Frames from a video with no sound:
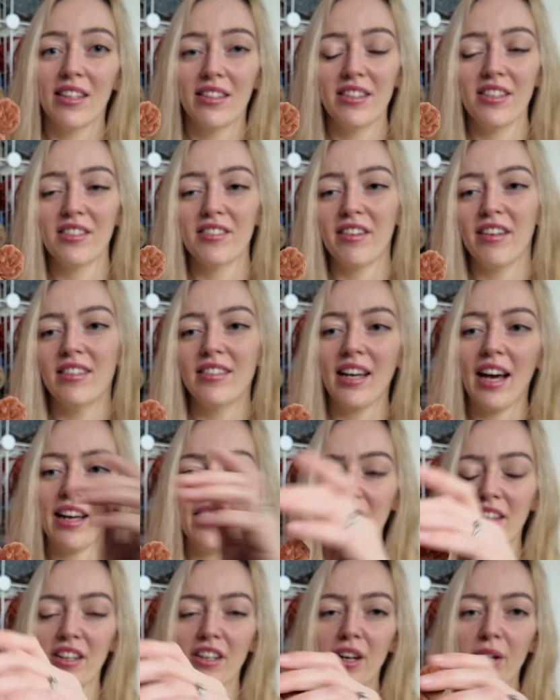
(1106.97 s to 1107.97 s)
These are
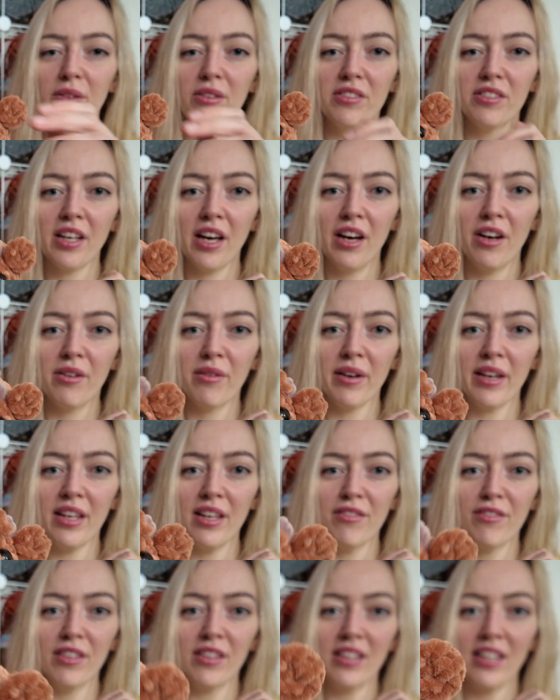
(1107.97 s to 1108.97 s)
entirely no sew,
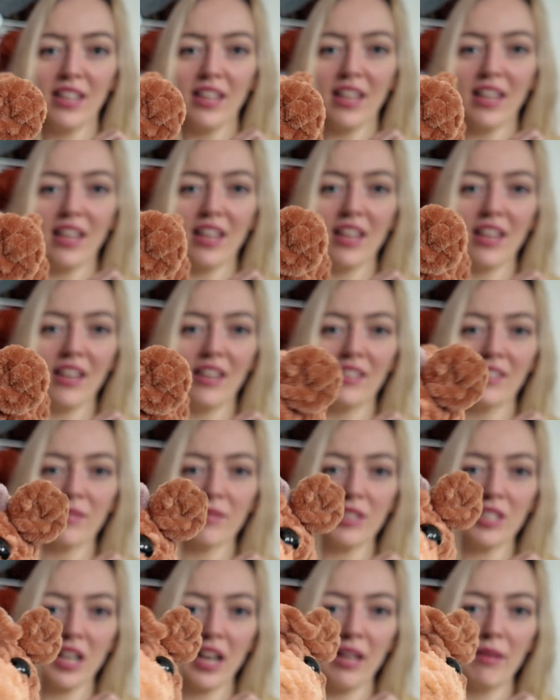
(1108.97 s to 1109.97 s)
even the ears,
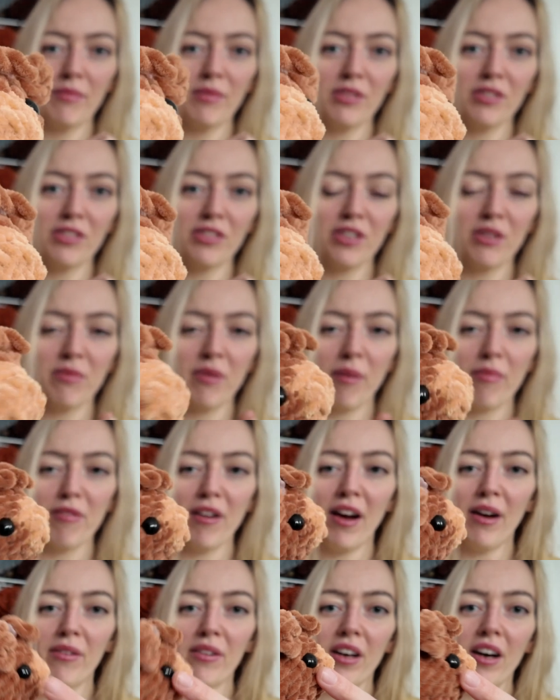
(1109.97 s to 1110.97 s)
which I am super
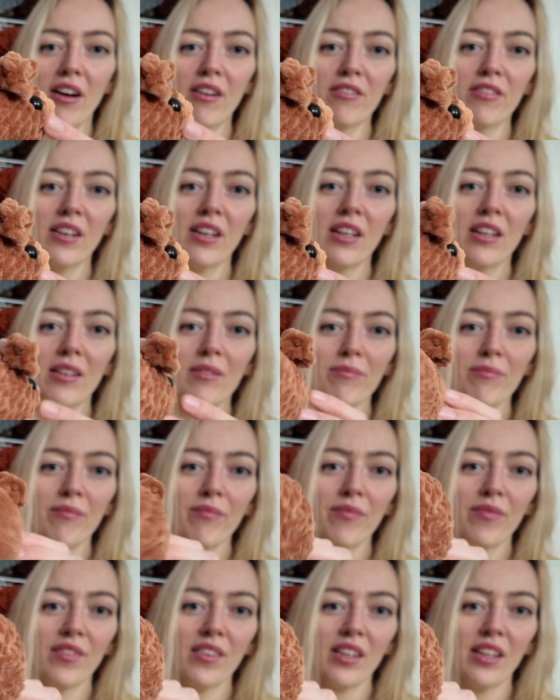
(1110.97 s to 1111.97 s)
proud of.
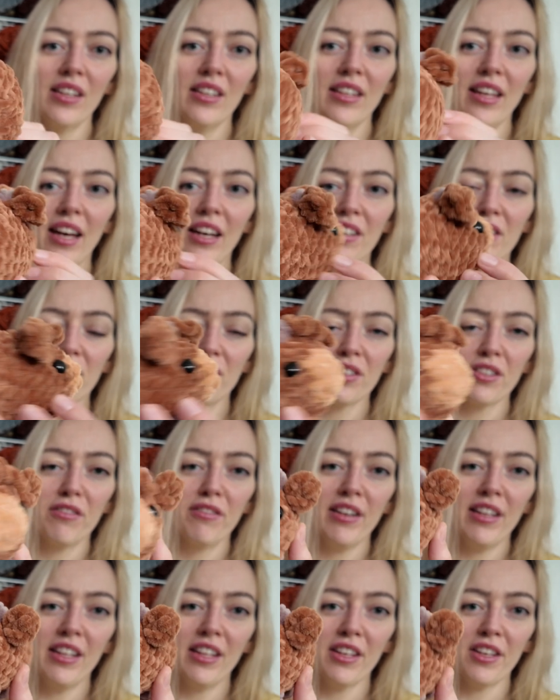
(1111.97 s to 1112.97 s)
And yeah, just a
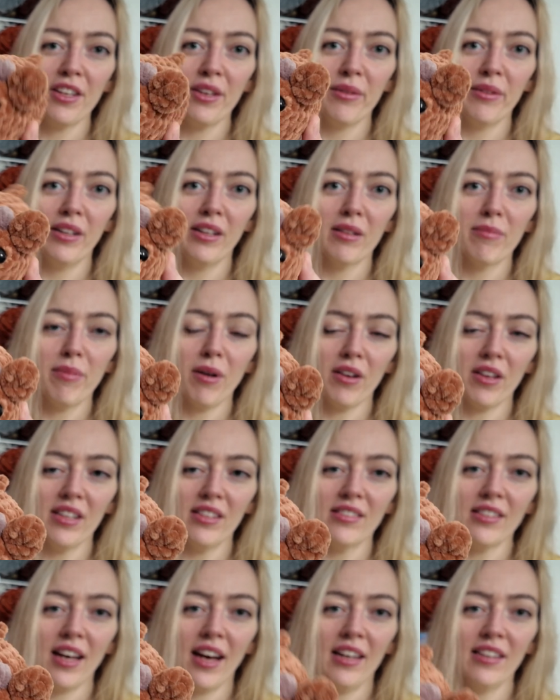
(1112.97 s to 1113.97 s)
really cute little
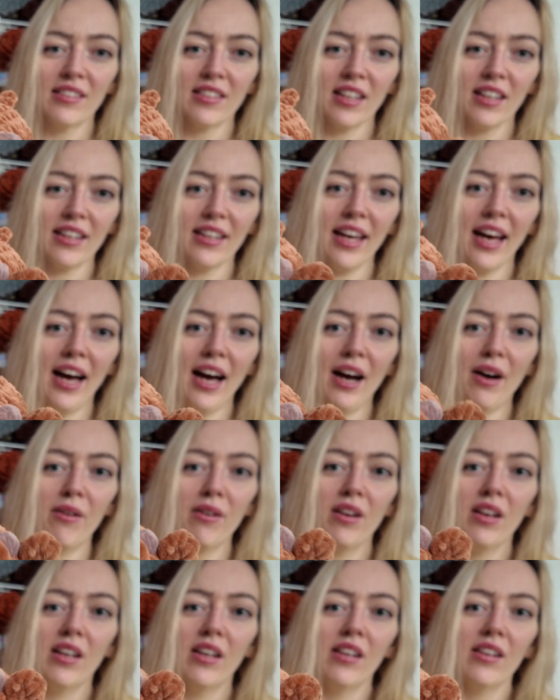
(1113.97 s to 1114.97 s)
pocket-sized
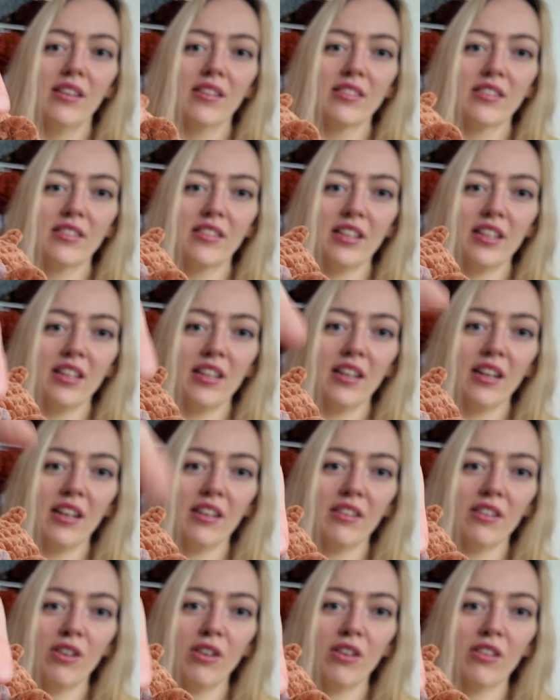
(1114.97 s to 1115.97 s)
cow. So the
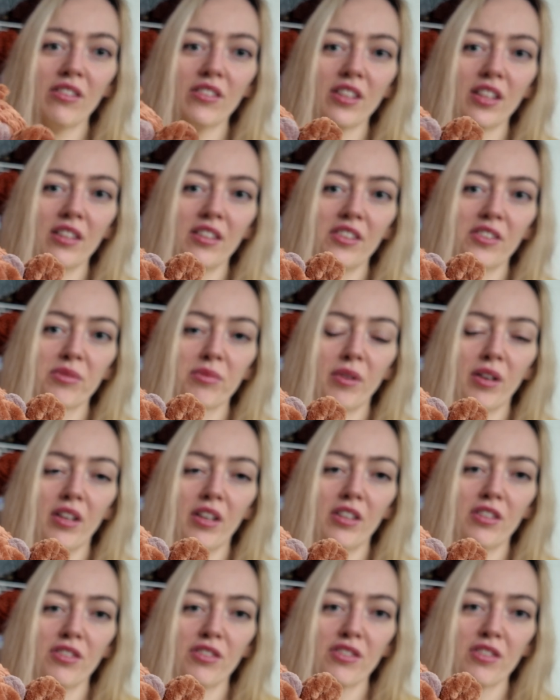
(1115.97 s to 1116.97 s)
horns on this one
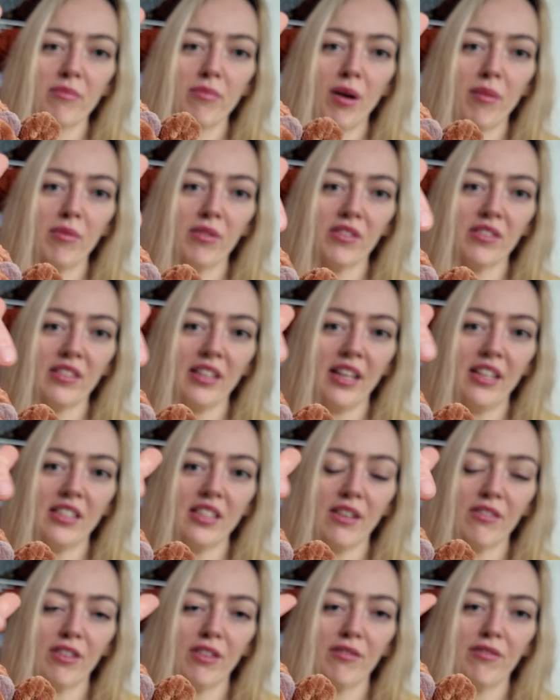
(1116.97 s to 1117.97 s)
are just a bobble
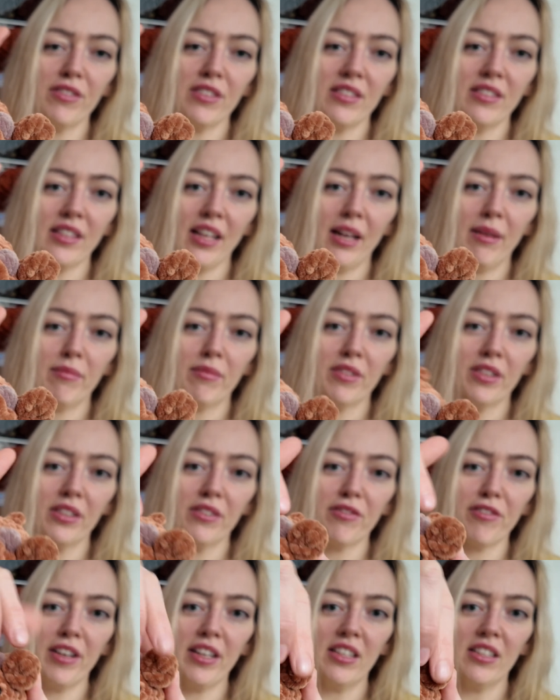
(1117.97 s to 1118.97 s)
stitch. I've gone for the same
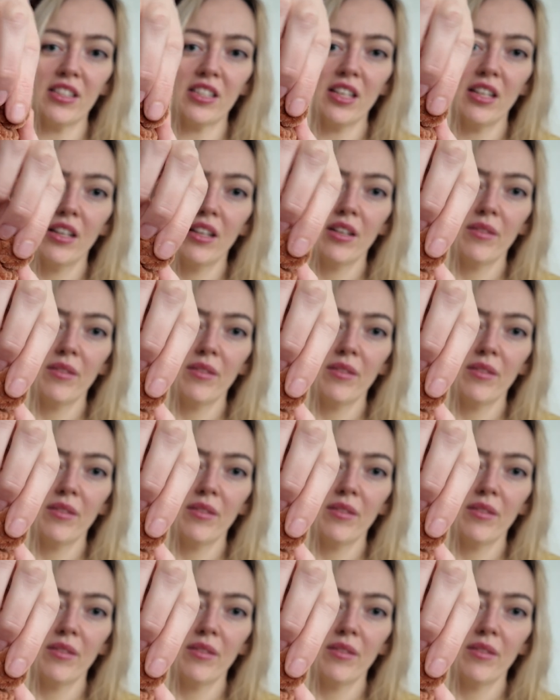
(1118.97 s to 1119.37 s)
fringe.